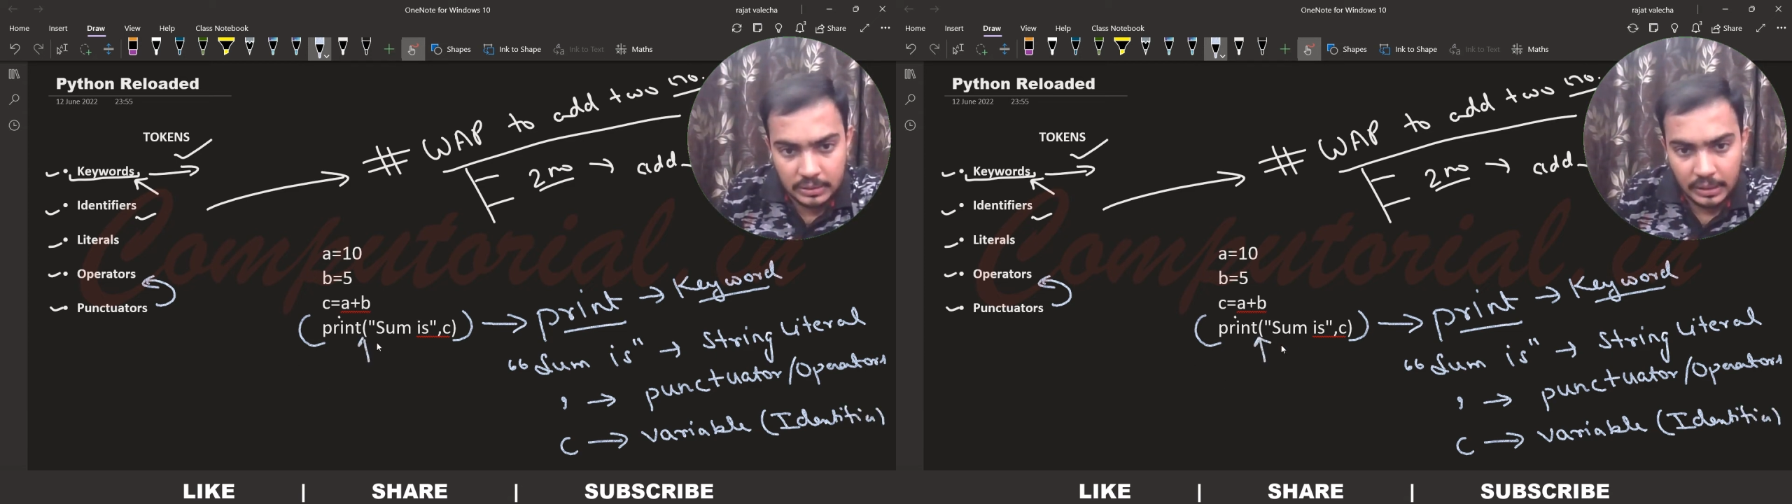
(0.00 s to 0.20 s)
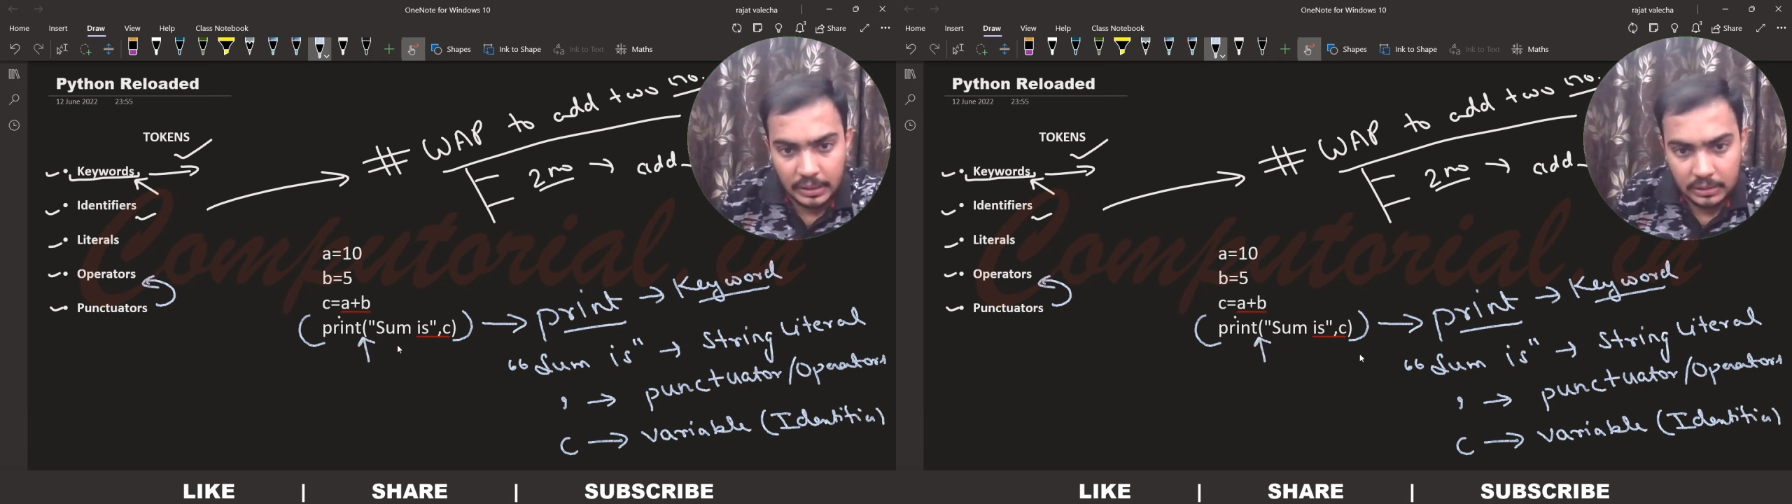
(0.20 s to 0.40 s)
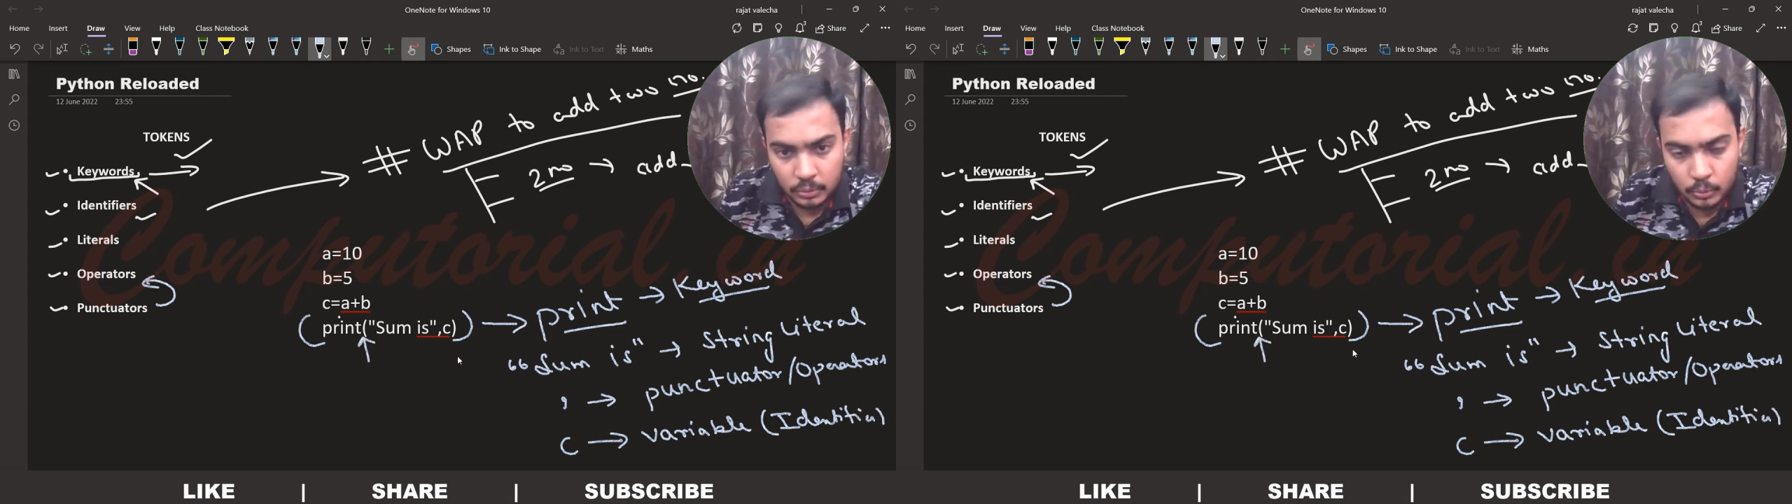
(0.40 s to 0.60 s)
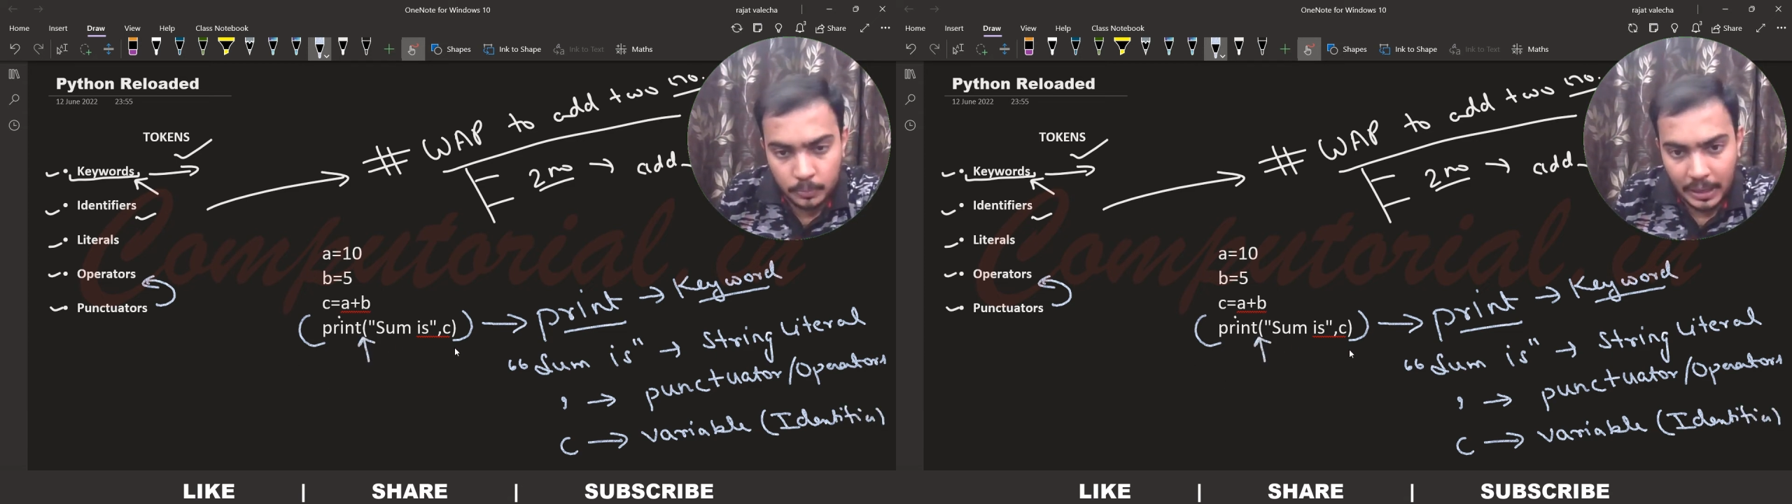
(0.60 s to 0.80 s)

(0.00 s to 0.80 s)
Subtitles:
like two